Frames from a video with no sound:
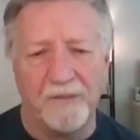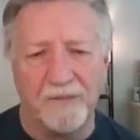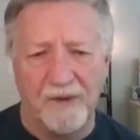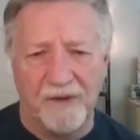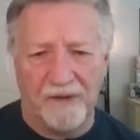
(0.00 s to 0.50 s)

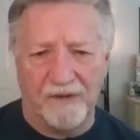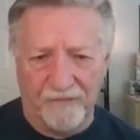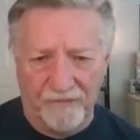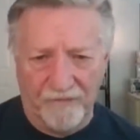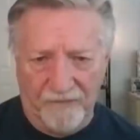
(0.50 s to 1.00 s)
that thing
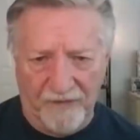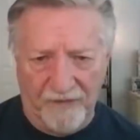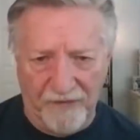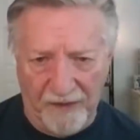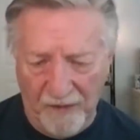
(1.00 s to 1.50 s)
was
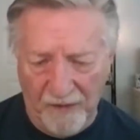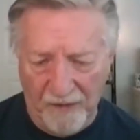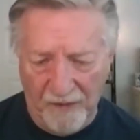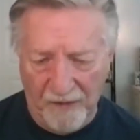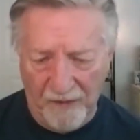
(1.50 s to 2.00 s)
hand drawn
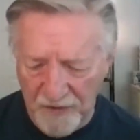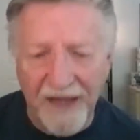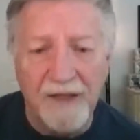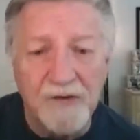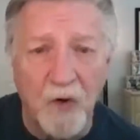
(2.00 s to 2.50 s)

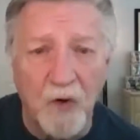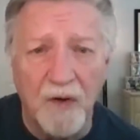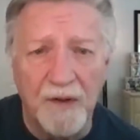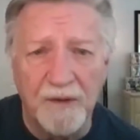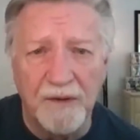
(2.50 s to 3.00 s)

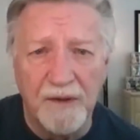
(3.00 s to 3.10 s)
mm-hmm.